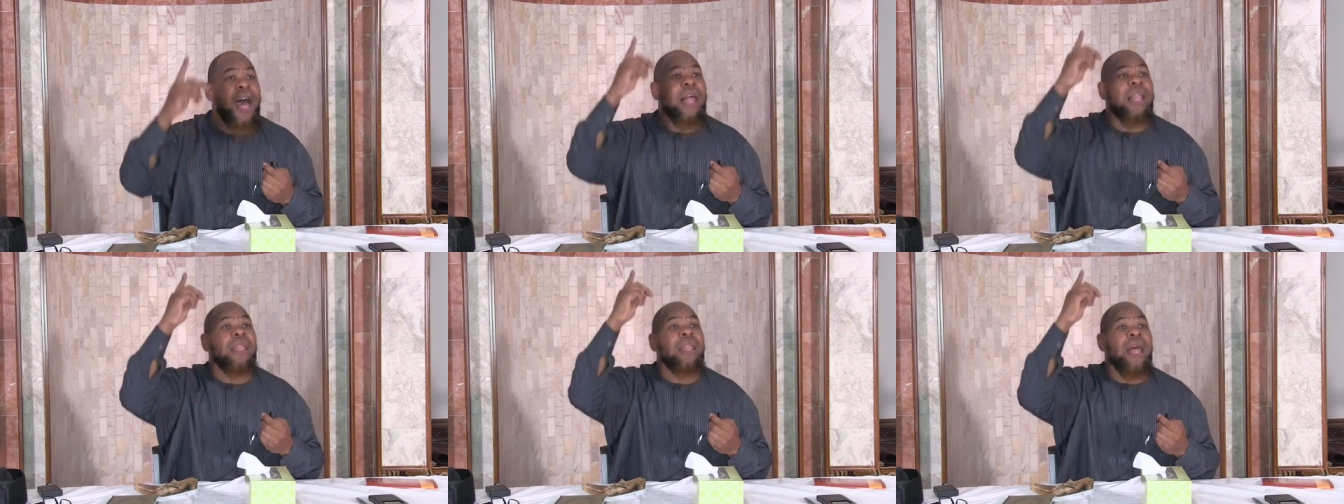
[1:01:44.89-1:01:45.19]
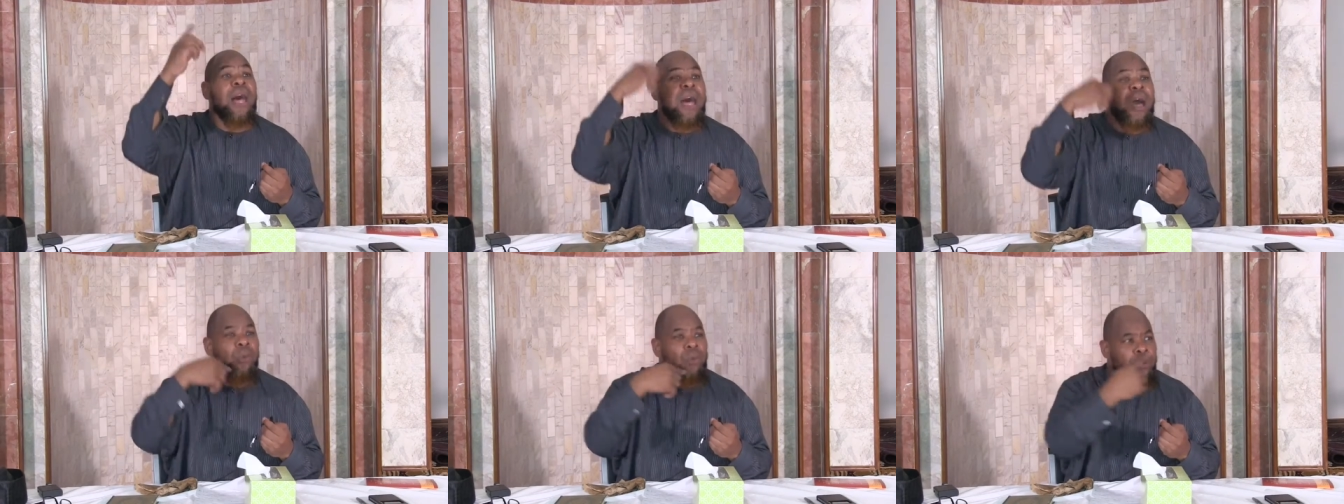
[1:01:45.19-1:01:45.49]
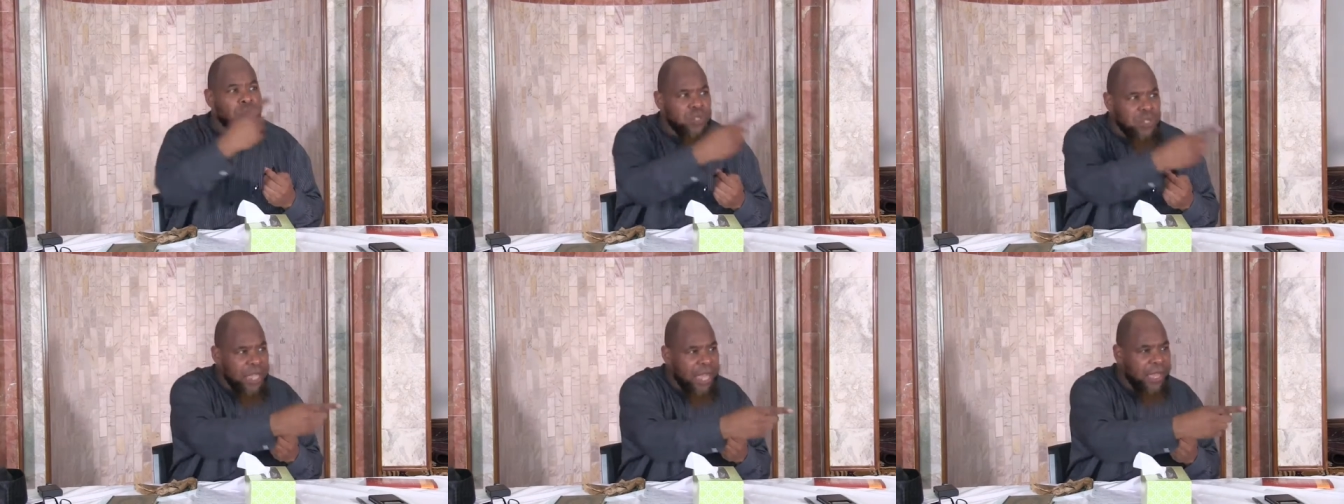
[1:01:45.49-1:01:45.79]
Allah
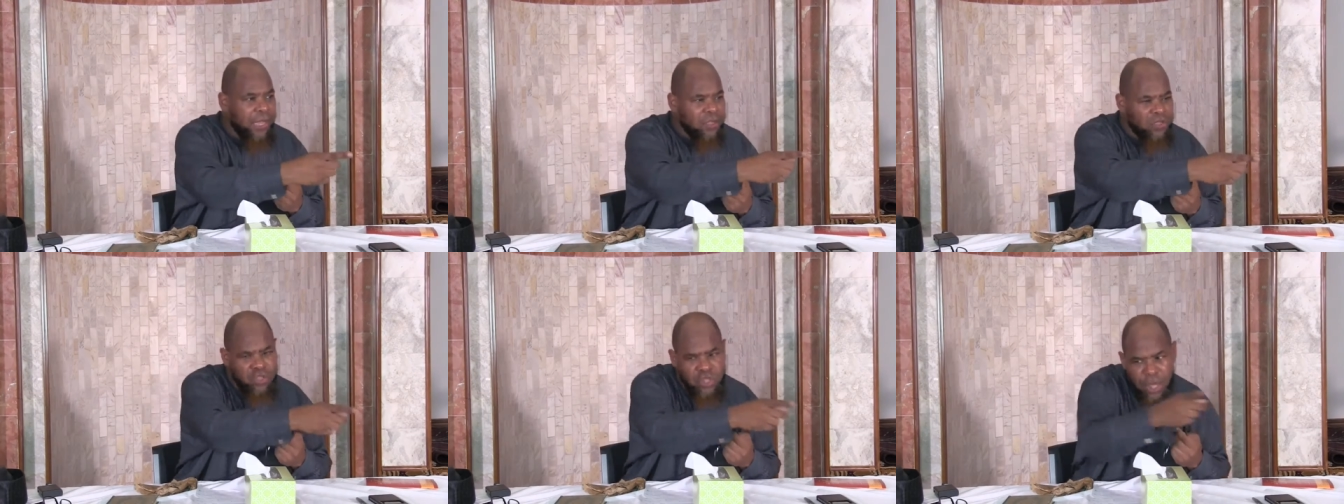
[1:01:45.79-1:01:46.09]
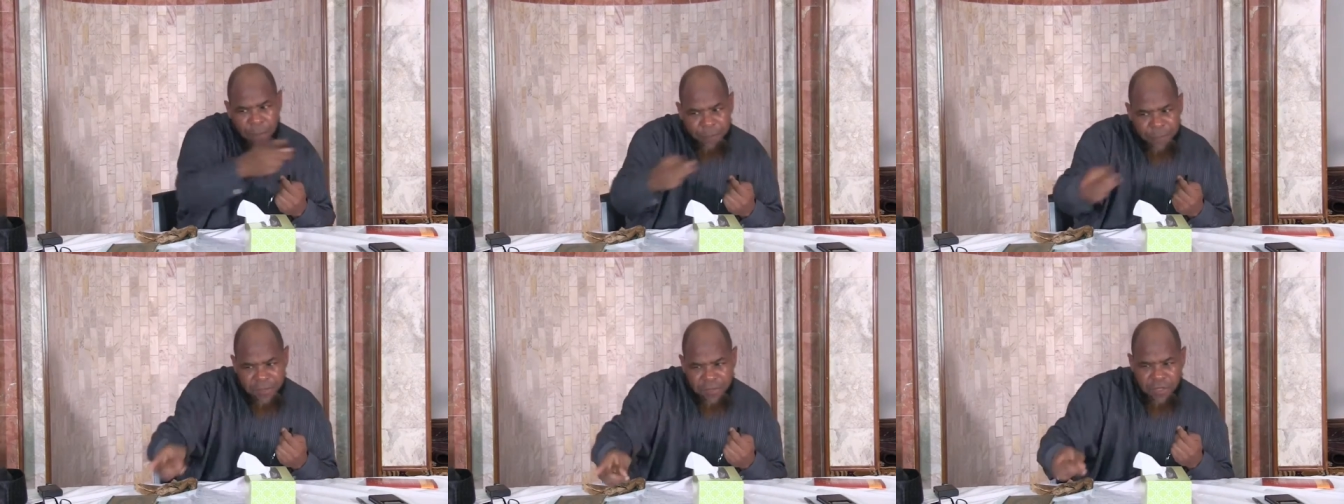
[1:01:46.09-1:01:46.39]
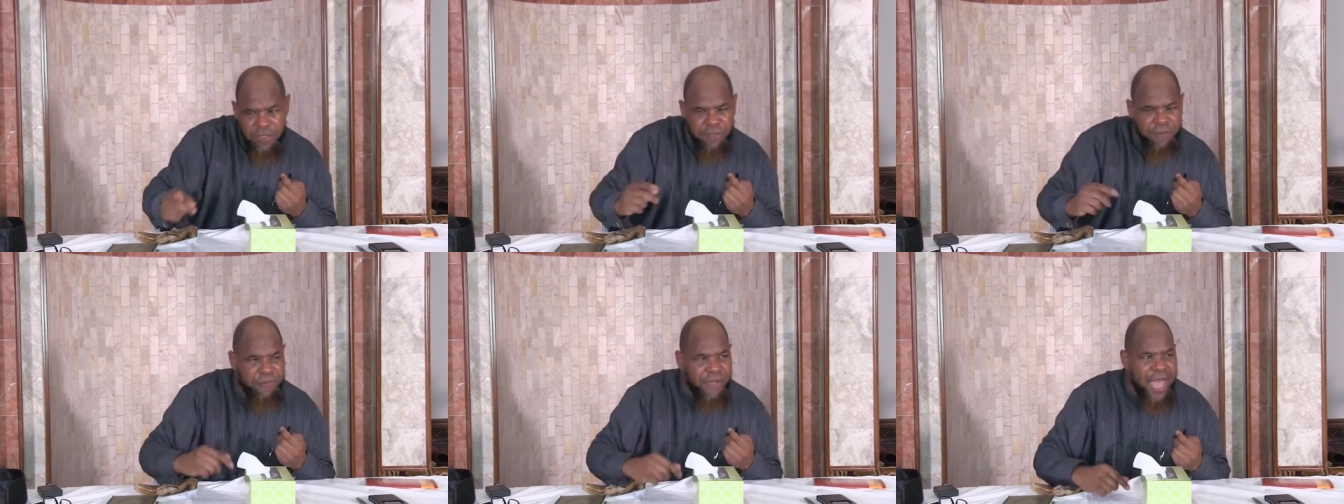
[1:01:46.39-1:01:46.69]
will say, jump
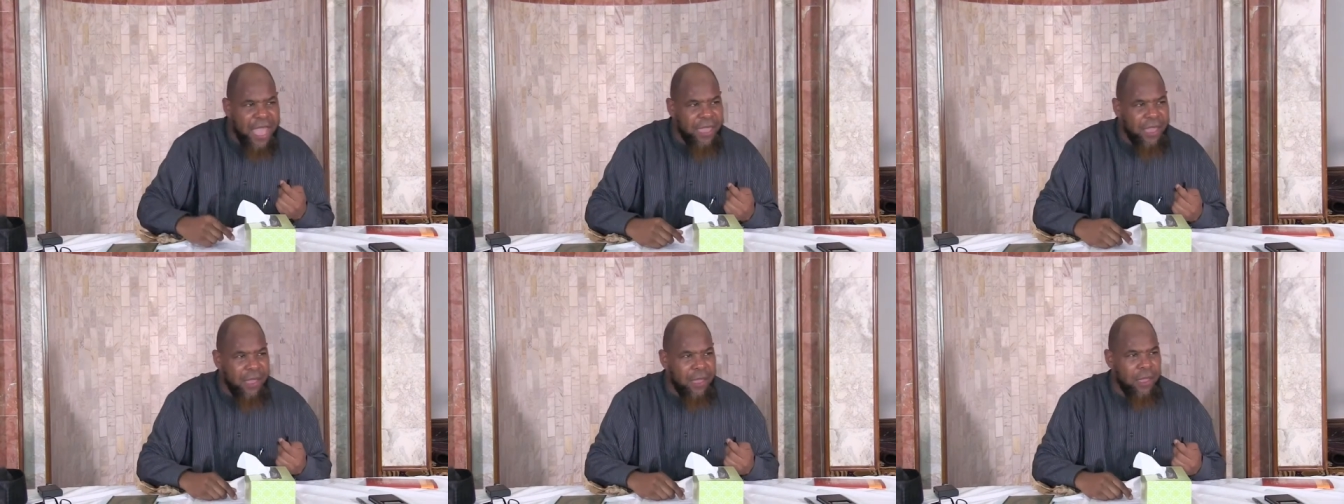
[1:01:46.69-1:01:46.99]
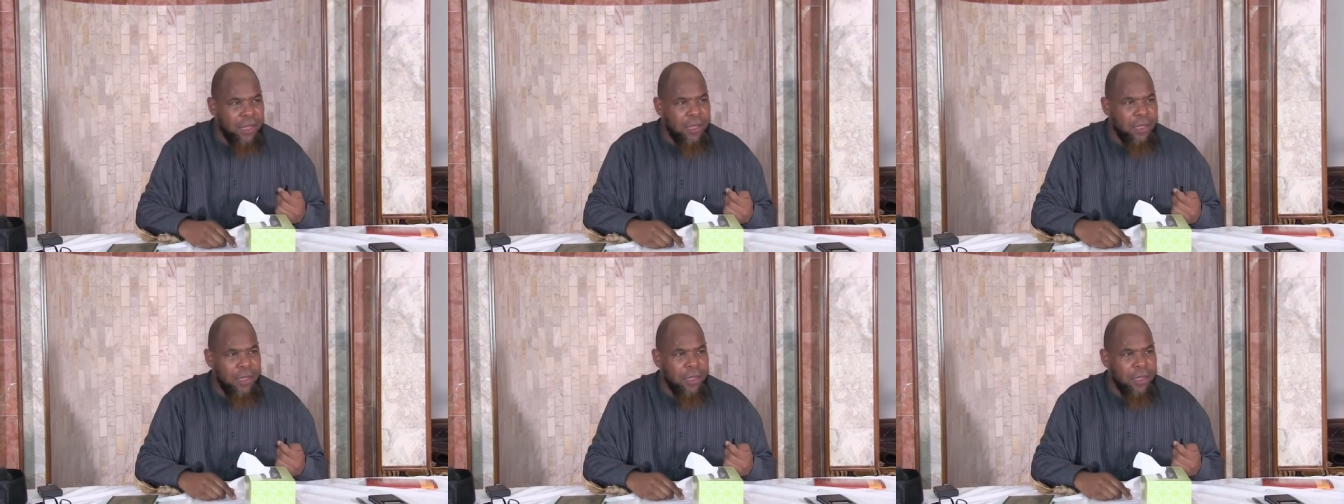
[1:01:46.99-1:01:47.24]
into the fire.